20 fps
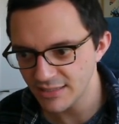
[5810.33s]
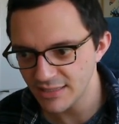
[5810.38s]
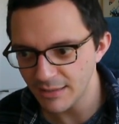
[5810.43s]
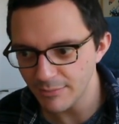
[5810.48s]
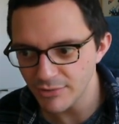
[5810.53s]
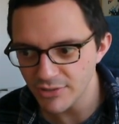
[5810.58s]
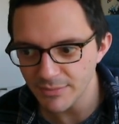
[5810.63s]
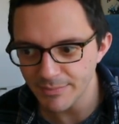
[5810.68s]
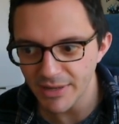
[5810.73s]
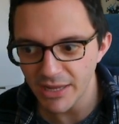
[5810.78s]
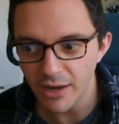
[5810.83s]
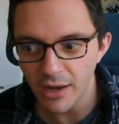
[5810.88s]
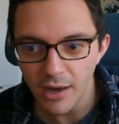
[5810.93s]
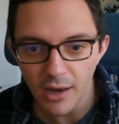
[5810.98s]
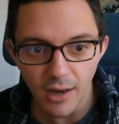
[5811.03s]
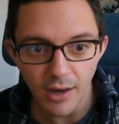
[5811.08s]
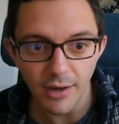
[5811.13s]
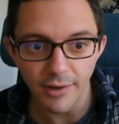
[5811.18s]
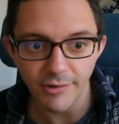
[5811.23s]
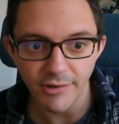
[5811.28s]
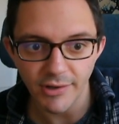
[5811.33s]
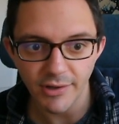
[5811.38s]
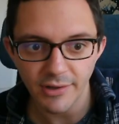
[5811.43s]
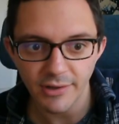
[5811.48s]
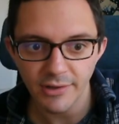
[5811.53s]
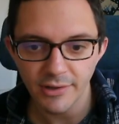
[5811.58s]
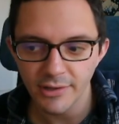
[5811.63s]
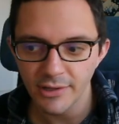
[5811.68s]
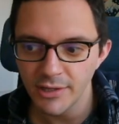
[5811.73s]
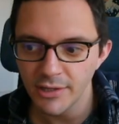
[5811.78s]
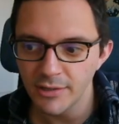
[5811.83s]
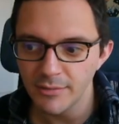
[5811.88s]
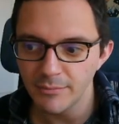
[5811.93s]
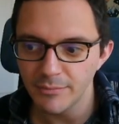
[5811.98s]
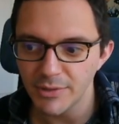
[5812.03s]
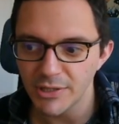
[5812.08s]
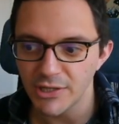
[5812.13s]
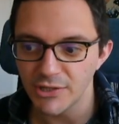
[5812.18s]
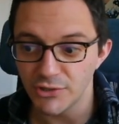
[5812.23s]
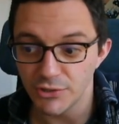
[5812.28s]
That one's a bit harder,
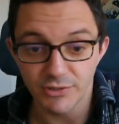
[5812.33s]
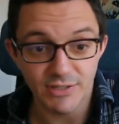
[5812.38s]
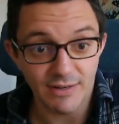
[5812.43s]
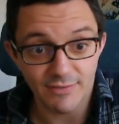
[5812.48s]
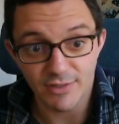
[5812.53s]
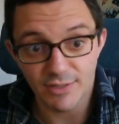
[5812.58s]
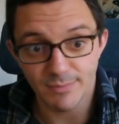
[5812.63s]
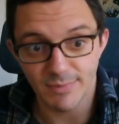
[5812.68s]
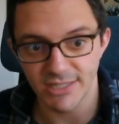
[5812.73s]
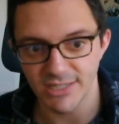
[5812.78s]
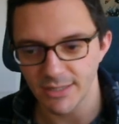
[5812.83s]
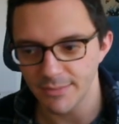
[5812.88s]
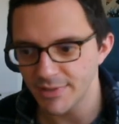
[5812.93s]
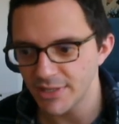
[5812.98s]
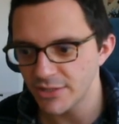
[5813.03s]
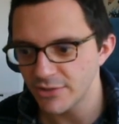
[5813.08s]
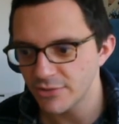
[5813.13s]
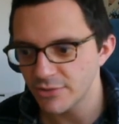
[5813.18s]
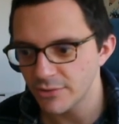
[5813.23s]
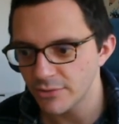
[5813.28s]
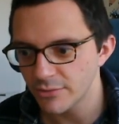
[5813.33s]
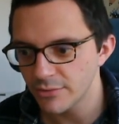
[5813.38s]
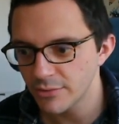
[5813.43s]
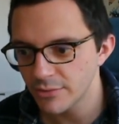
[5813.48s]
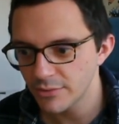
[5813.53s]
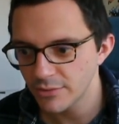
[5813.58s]
because you'd have to split up the integral.